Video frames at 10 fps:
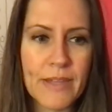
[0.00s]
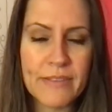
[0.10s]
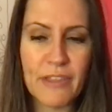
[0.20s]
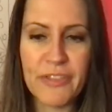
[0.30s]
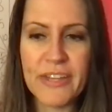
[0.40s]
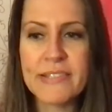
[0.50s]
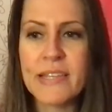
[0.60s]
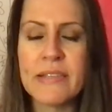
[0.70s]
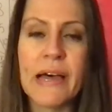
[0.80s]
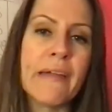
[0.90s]
the things
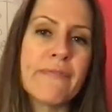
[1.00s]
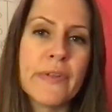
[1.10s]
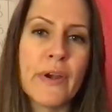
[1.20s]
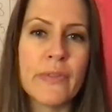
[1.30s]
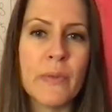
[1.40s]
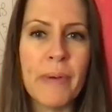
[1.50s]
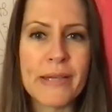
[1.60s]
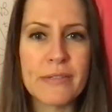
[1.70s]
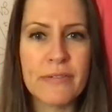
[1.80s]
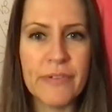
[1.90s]
in life that are the
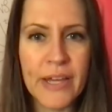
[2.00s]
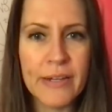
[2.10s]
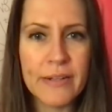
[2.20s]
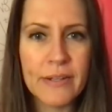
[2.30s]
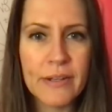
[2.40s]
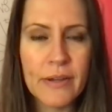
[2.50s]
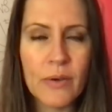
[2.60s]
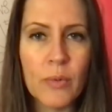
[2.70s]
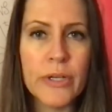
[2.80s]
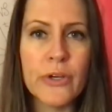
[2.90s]
best fit
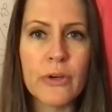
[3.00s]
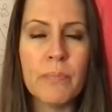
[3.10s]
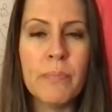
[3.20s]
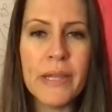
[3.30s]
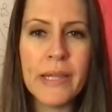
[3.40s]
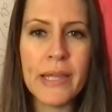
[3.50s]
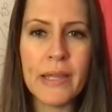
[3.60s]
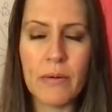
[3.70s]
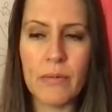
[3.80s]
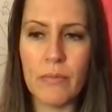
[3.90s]
when you're
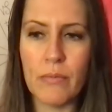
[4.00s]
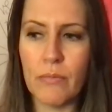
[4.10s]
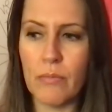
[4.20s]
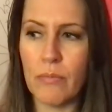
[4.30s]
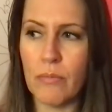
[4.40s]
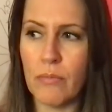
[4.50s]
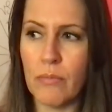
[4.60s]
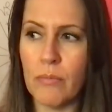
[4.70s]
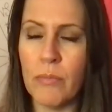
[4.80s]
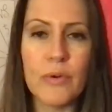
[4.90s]
being
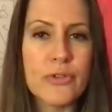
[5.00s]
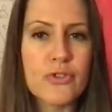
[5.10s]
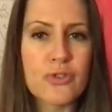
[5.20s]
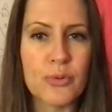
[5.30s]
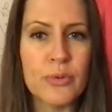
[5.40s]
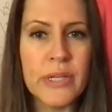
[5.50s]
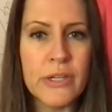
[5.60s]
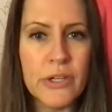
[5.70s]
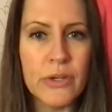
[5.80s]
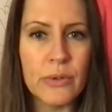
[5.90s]
most truly
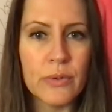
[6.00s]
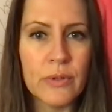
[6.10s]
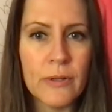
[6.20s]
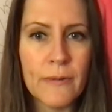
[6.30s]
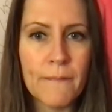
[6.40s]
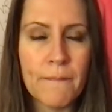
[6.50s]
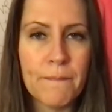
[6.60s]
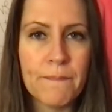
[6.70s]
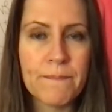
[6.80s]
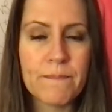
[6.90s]
you.
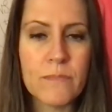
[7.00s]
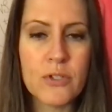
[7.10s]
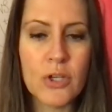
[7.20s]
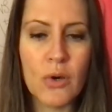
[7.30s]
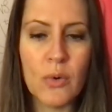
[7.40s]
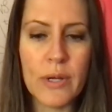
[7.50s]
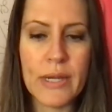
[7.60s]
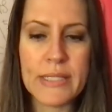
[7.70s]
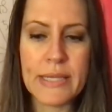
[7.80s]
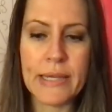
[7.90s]
So
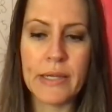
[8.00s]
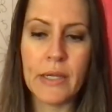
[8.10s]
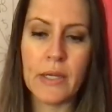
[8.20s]
it's like